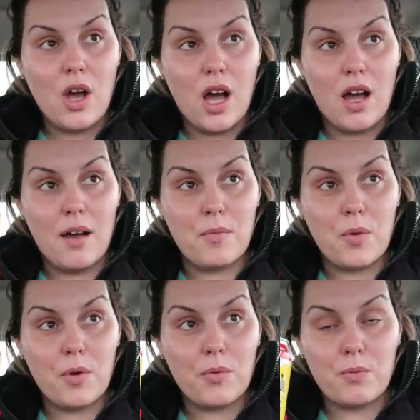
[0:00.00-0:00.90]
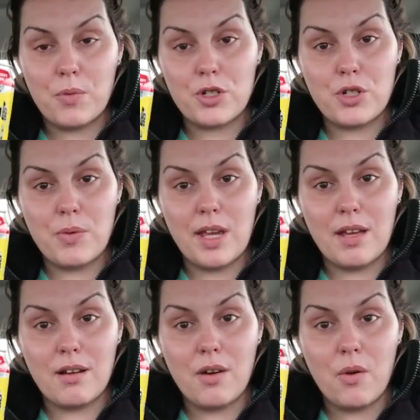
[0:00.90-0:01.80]
Um, we're
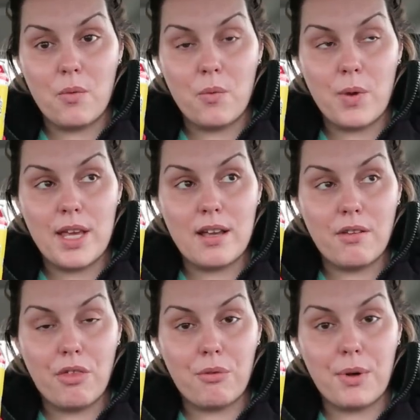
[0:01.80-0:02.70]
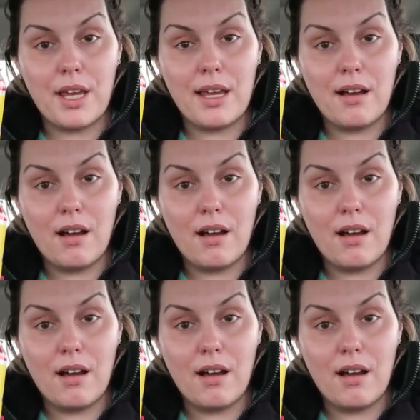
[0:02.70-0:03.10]
doing week three